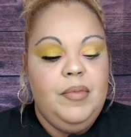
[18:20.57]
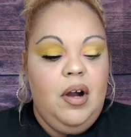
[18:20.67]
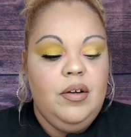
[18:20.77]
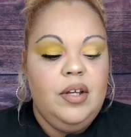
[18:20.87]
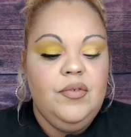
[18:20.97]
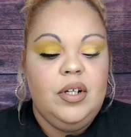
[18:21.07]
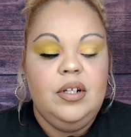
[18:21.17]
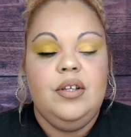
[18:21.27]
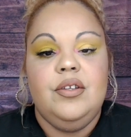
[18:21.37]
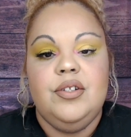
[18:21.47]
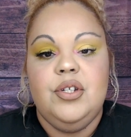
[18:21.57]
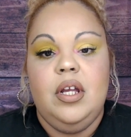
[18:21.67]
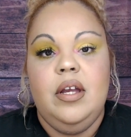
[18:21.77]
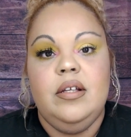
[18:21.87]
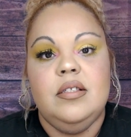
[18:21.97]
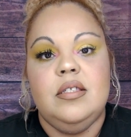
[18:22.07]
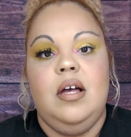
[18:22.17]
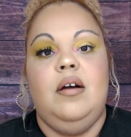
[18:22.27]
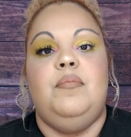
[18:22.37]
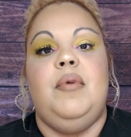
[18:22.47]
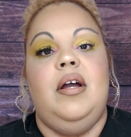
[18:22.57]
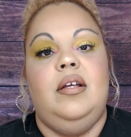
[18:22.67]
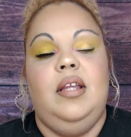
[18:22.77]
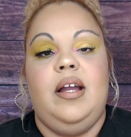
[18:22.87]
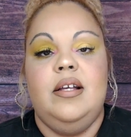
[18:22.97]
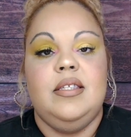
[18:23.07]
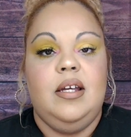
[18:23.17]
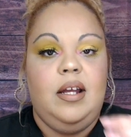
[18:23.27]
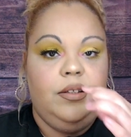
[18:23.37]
I'll give it another chance. Like I said,